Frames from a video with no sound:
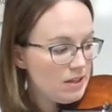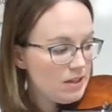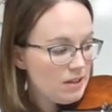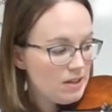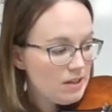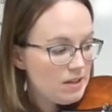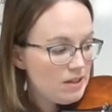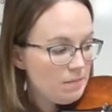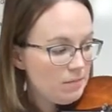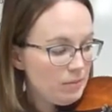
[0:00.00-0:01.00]

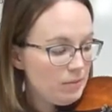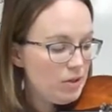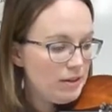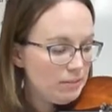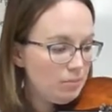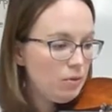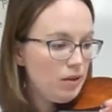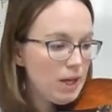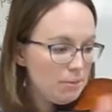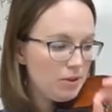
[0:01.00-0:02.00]
But you have to
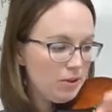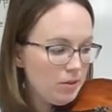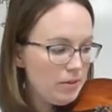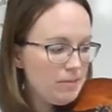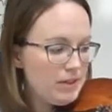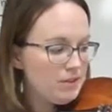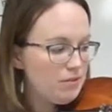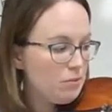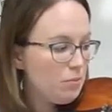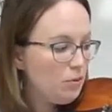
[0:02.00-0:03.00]
pull up a little bit, because
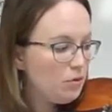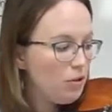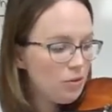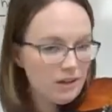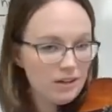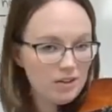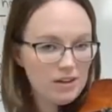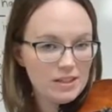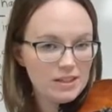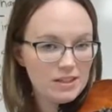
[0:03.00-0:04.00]
if you pull totally
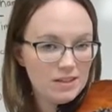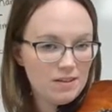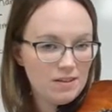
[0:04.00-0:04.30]
across,